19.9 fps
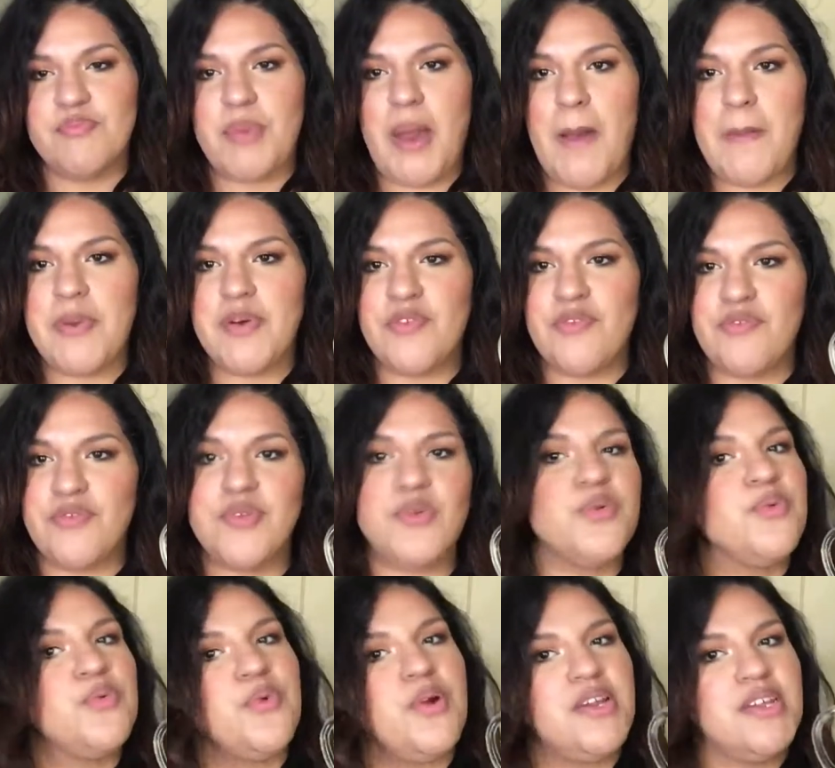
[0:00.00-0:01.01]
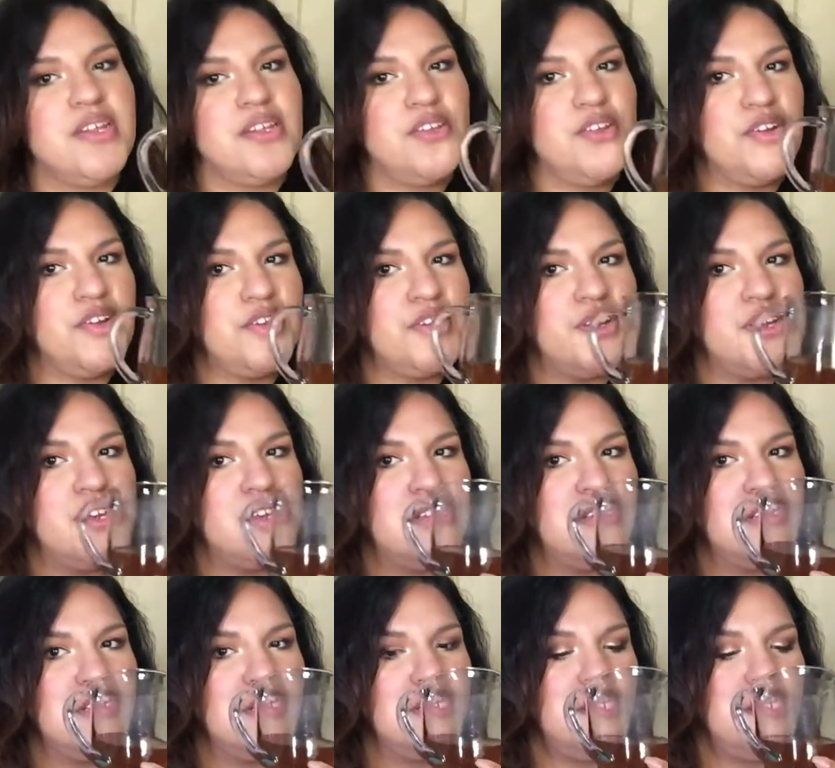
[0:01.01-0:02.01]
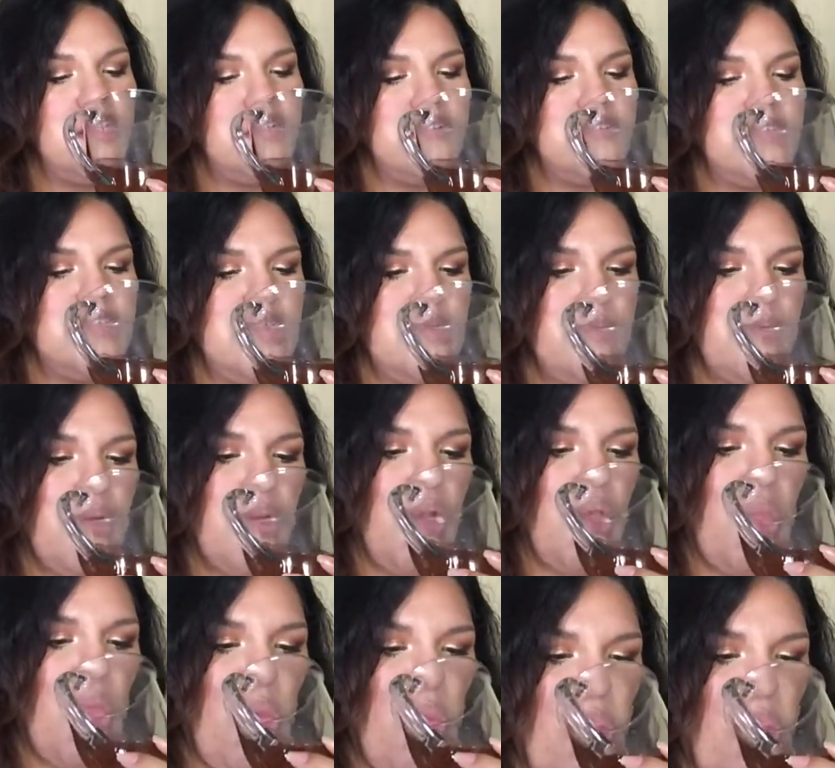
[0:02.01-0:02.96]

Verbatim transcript: pop a fruit one in your in your steeper